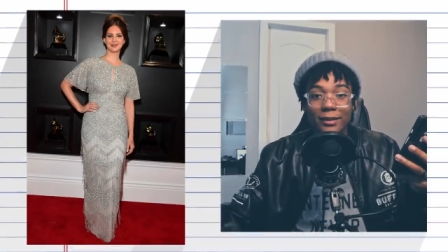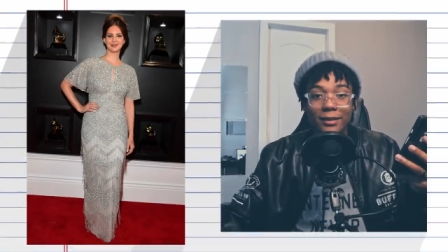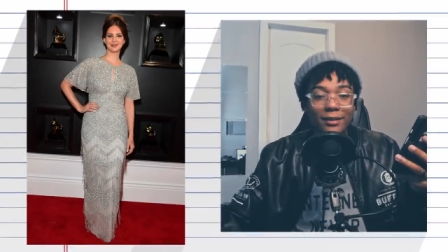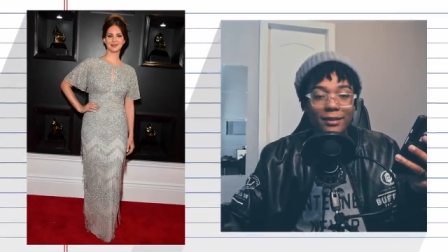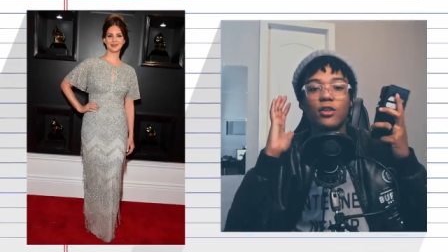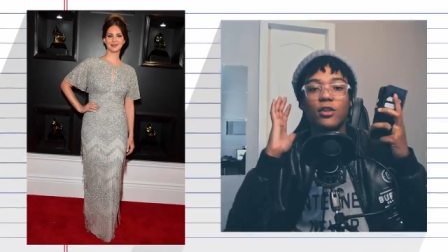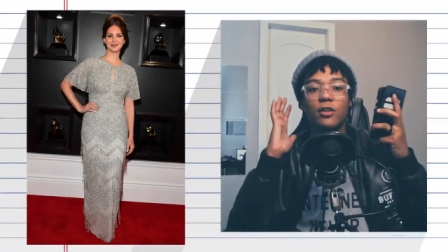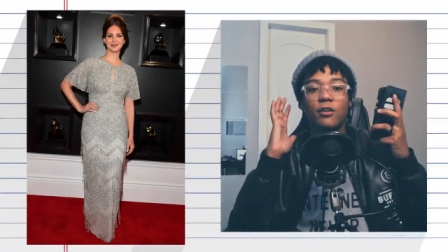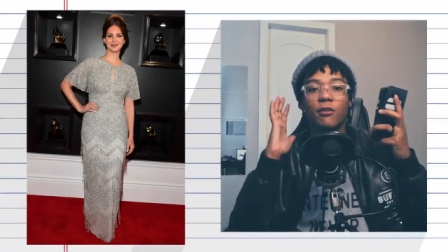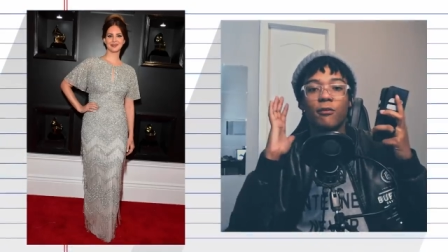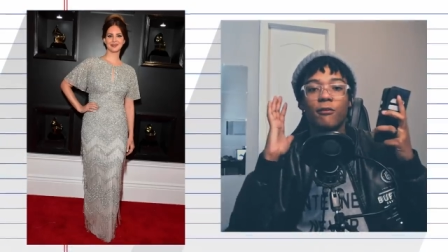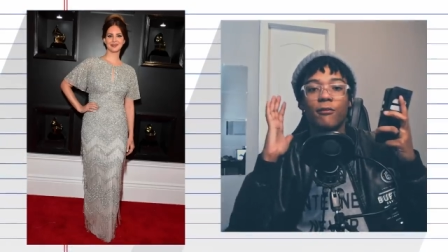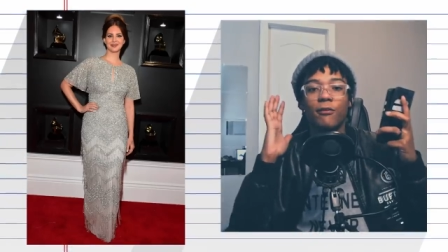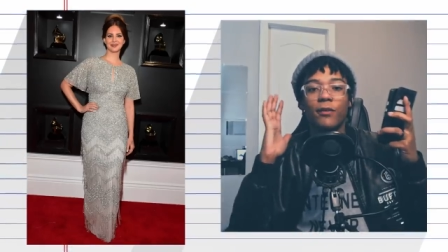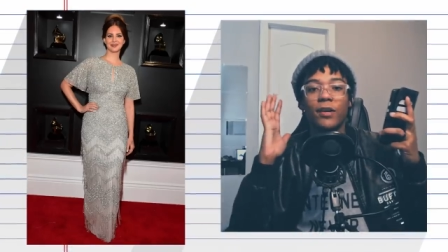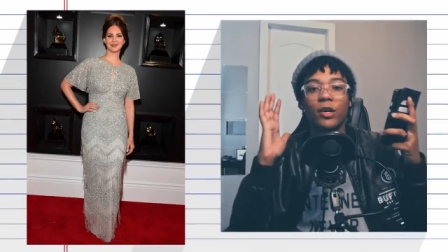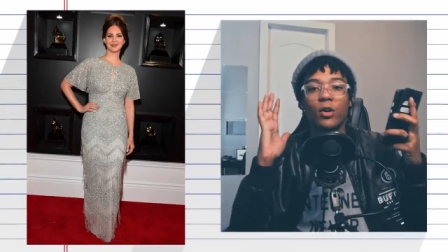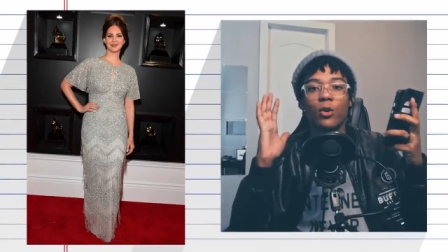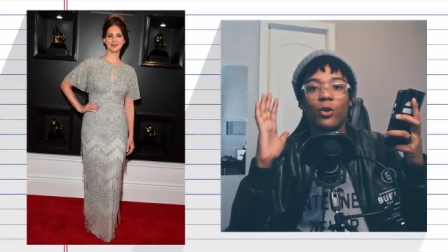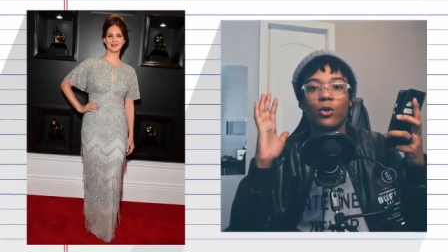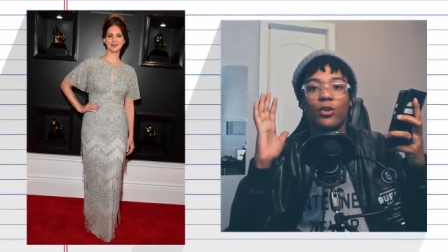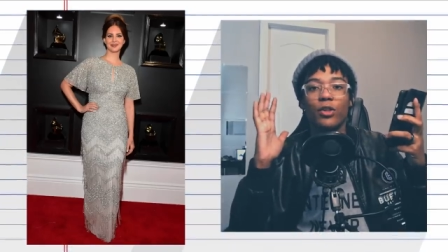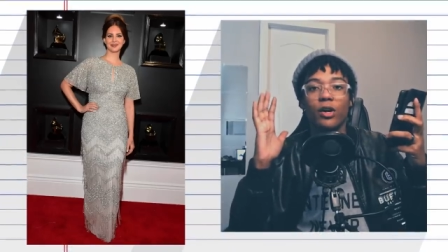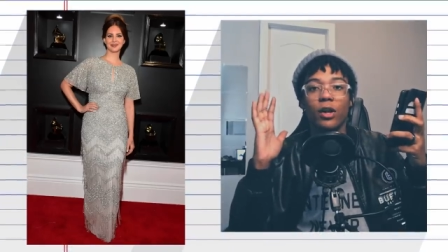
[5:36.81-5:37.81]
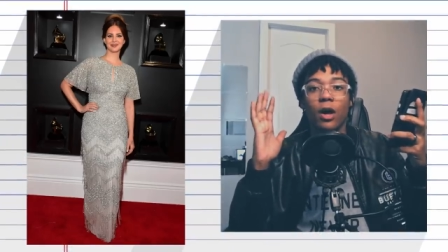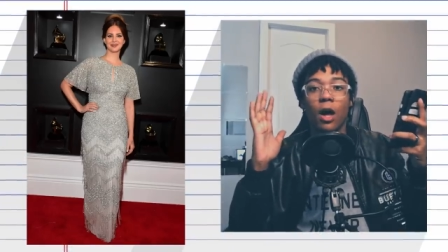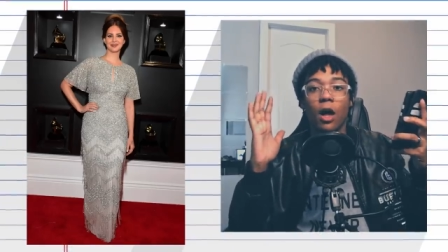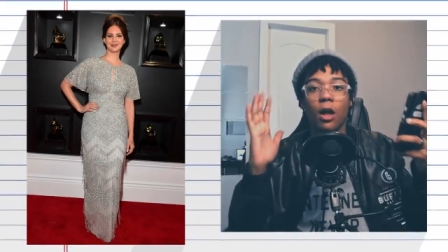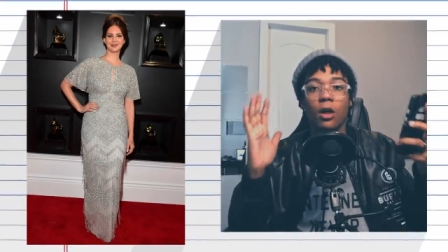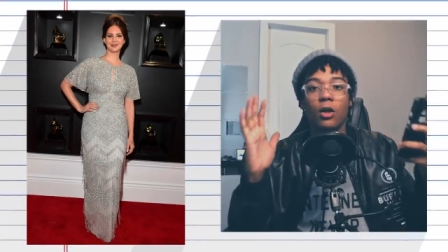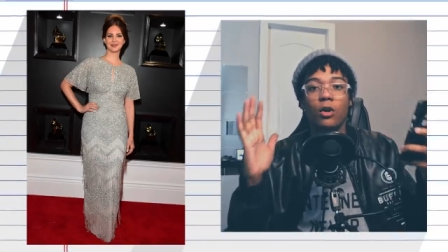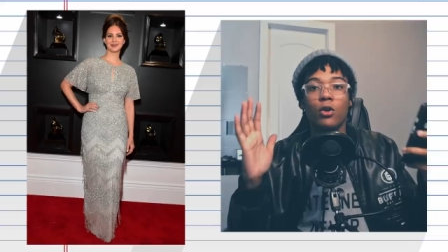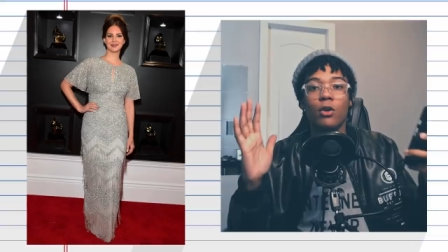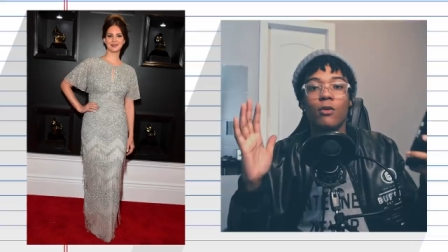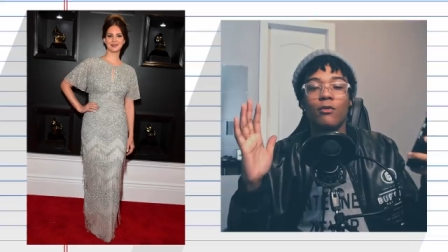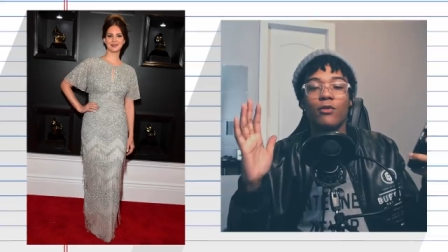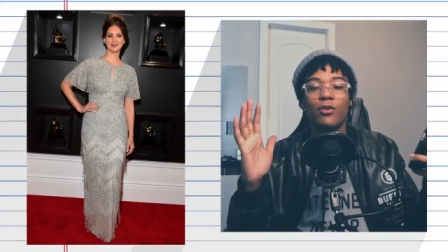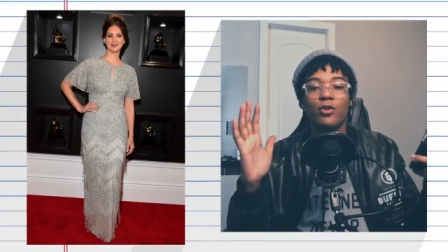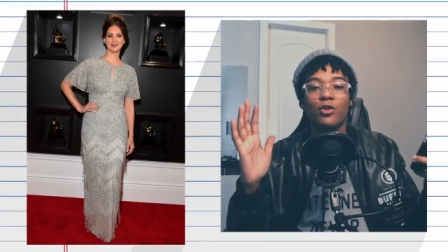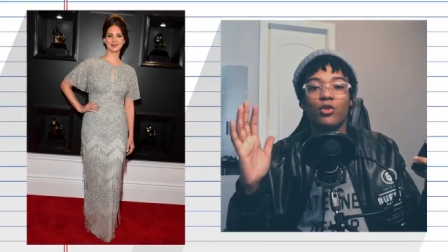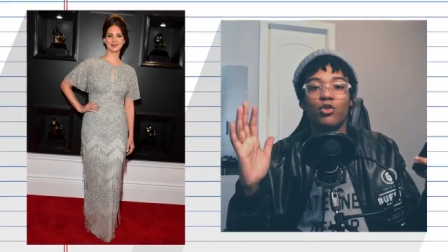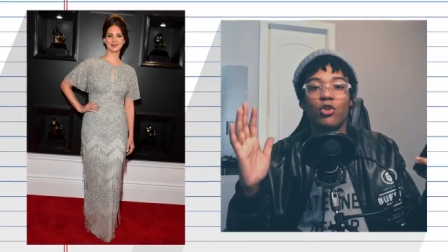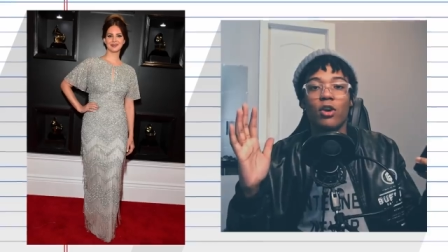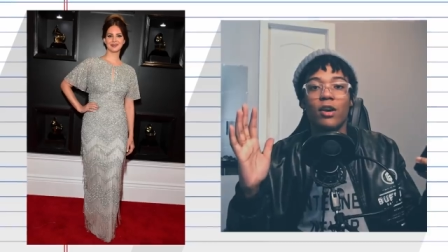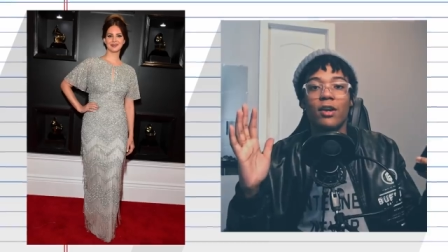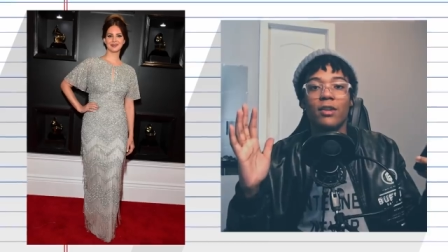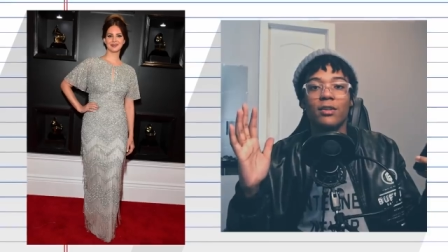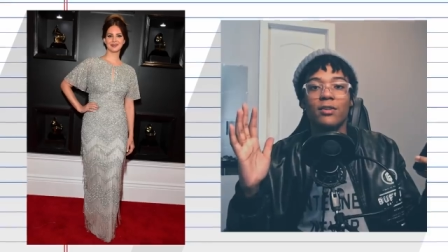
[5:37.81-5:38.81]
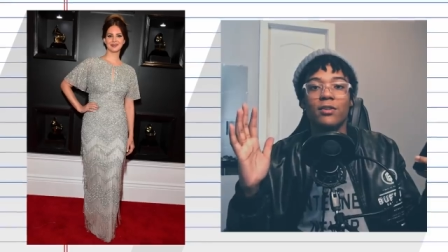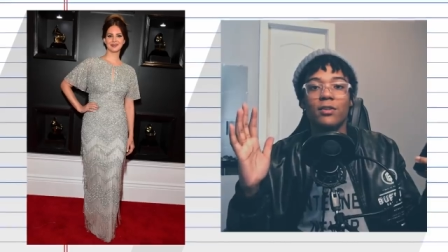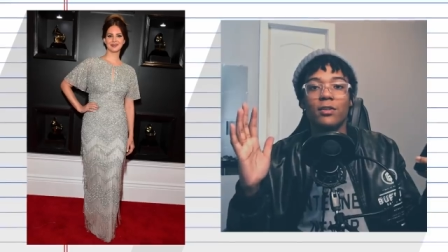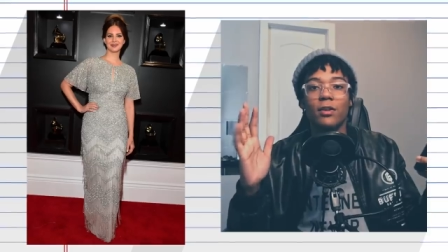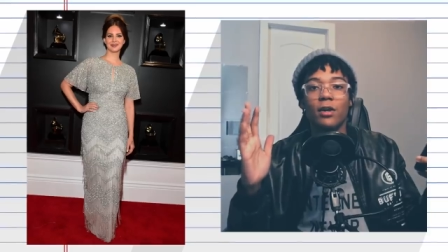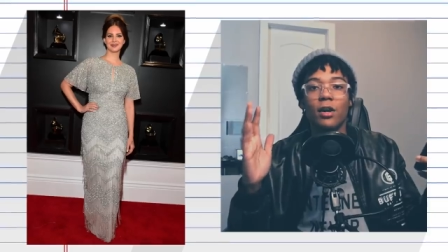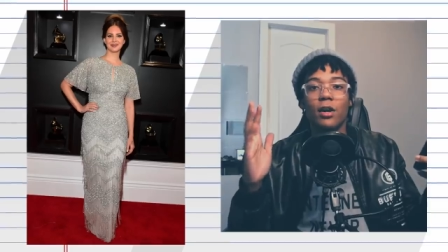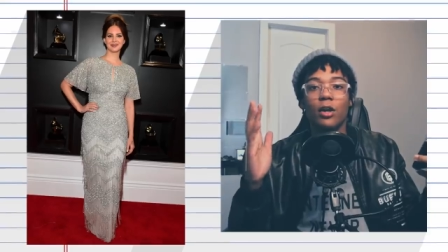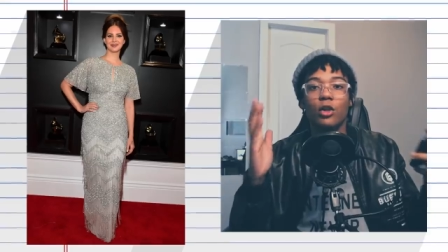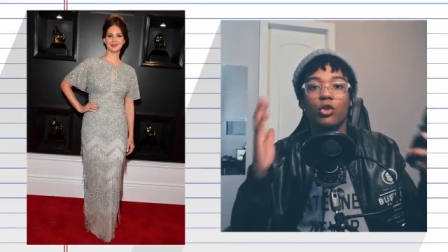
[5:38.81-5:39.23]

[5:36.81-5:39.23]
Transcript: i can just feel the color of the dress